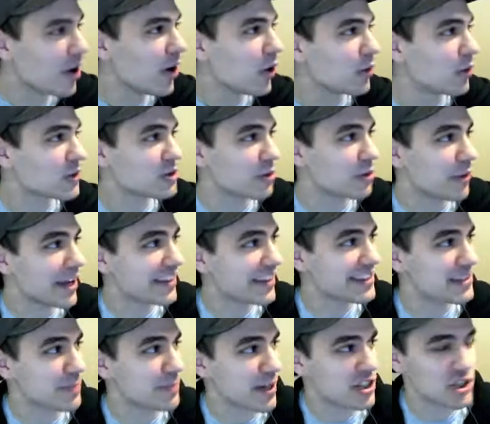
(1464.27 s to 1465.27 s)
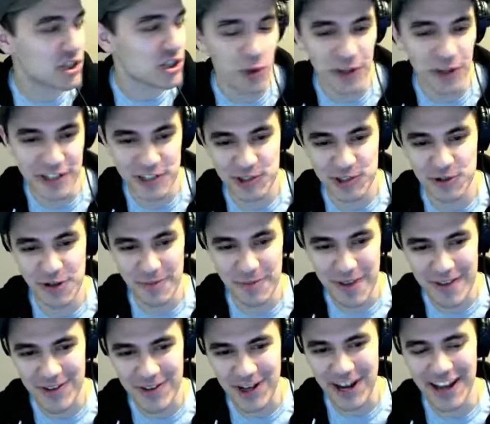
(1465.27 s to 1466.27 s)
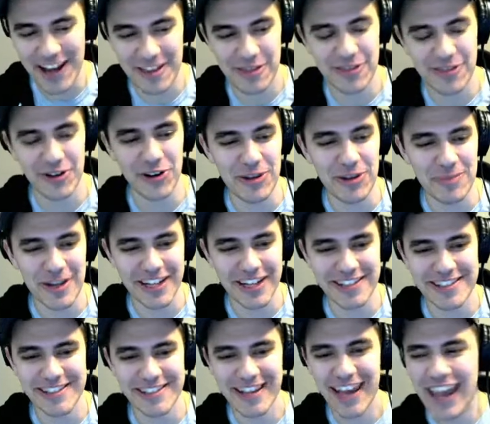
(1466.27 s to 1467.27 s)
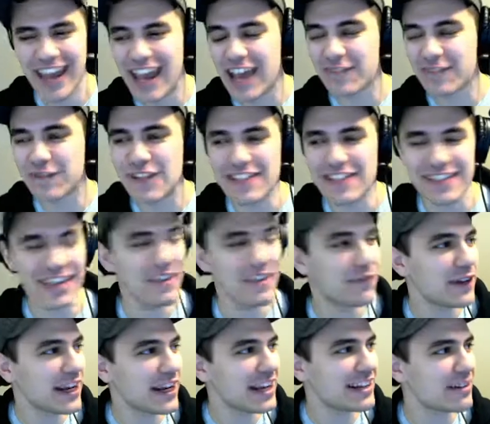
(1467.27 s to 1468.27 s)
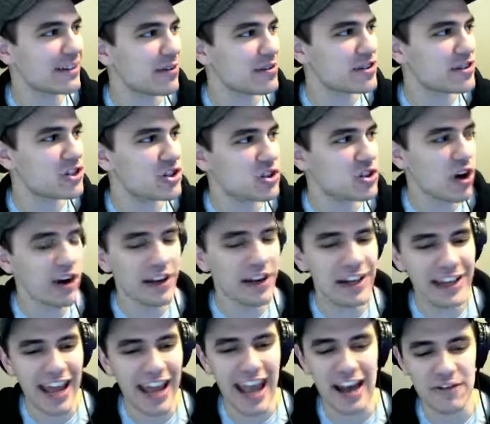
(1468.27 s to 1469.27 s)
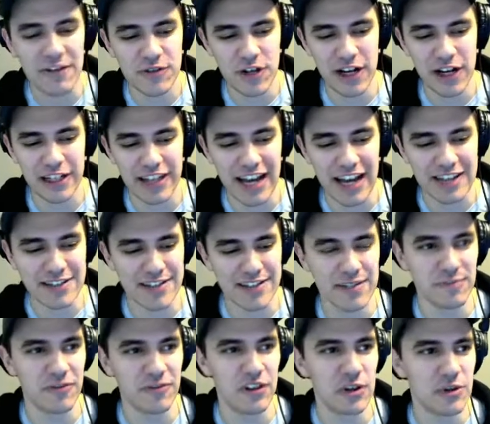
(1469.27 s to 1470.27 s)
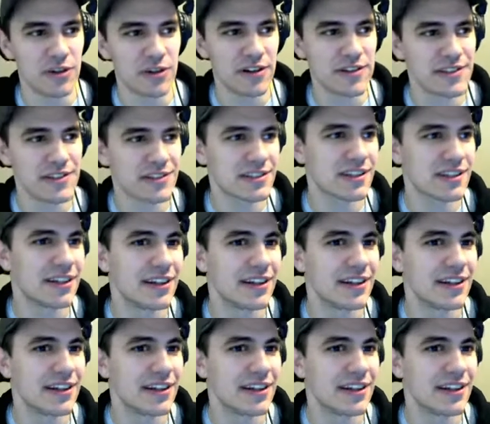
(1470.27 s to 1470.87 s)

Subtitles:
Which will make this my shortest stream ever at 30 minutes. If it had started after I had gotten some viewers,